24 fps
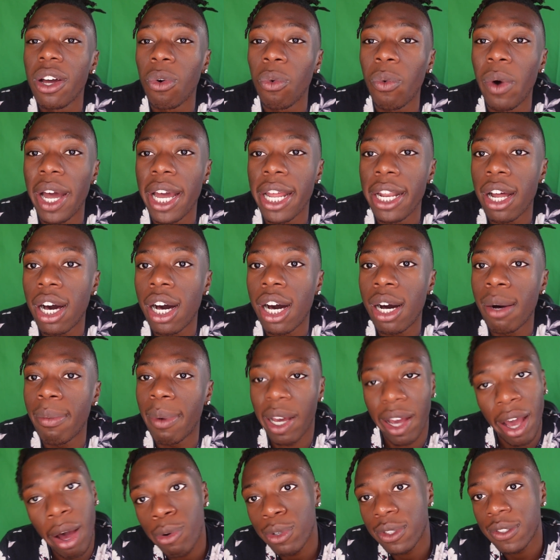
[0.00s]
When
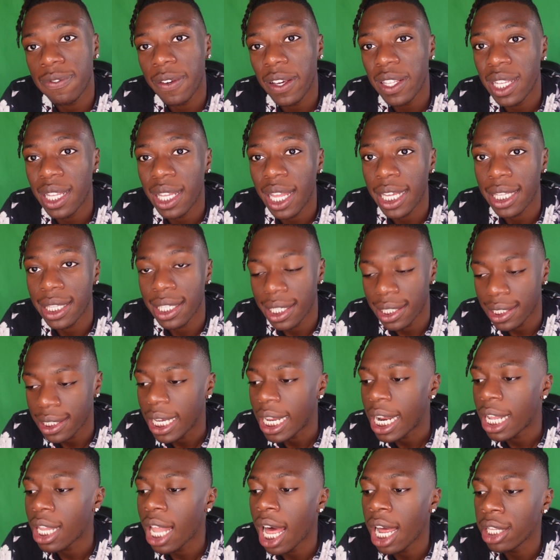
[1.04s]
I was feeling like this,
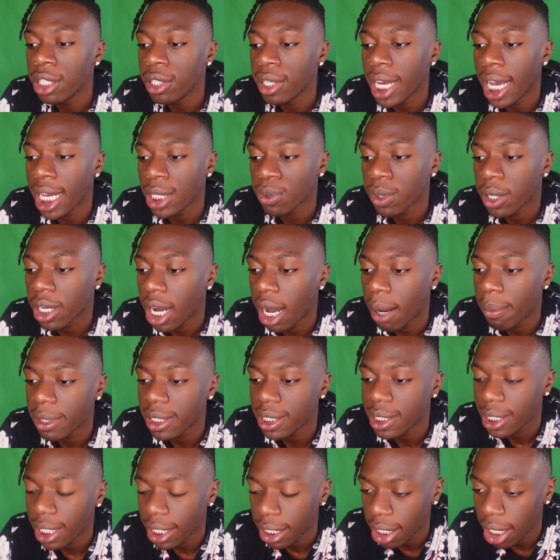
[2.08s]
and a lot of you guys were
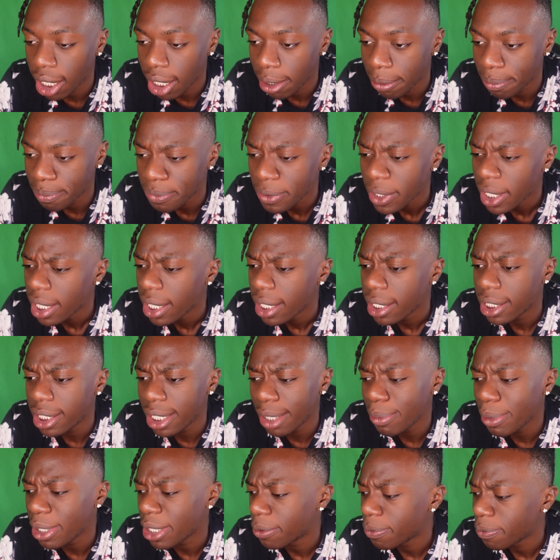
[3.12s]
commenting,
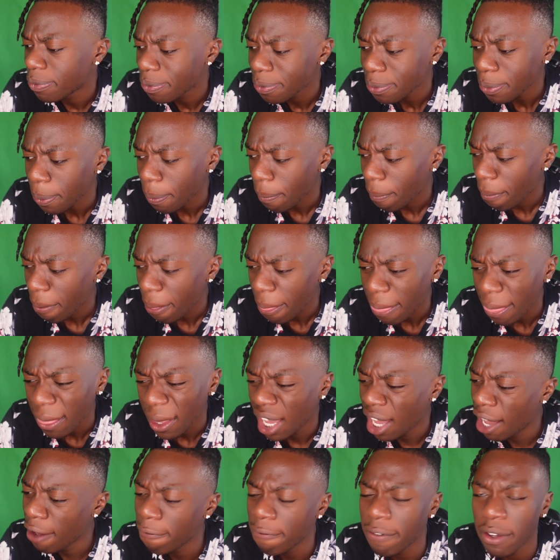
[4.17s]
Jimi,
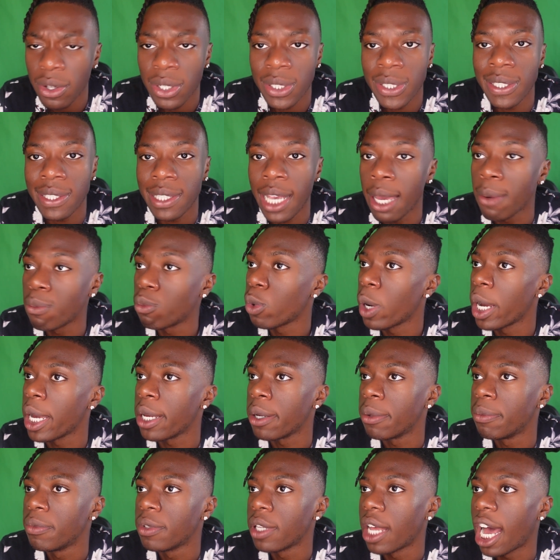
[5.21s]
I feel the same
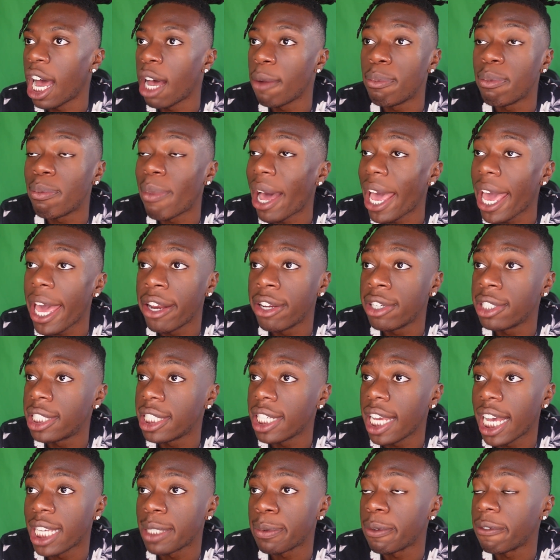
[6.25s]
way. My
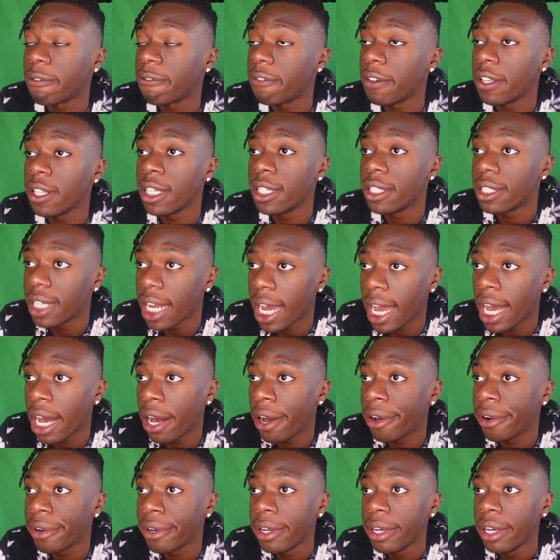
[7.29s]
energy has been feeling
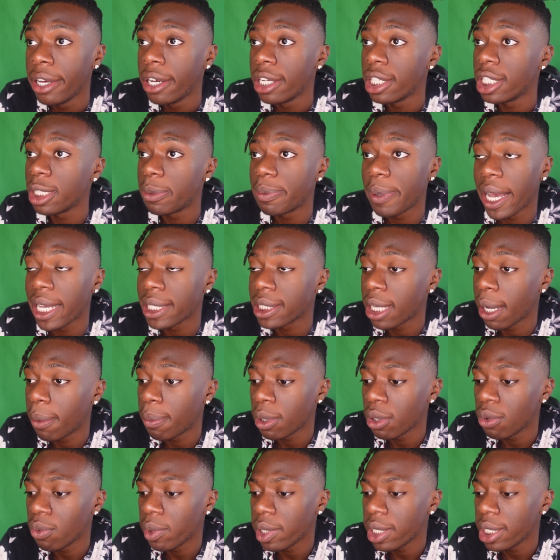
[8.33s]
down these past
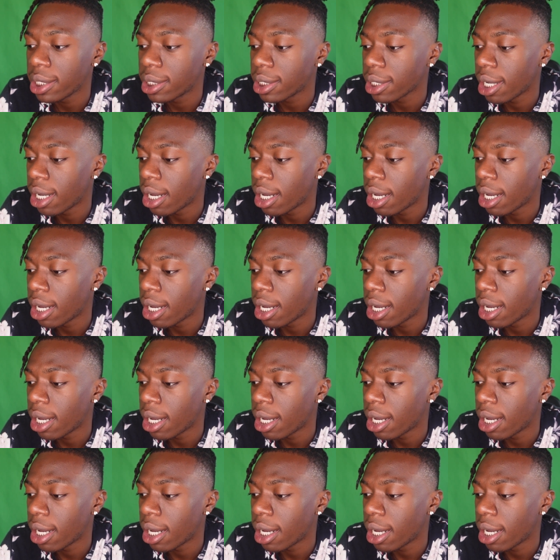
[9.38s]
couple of weeks.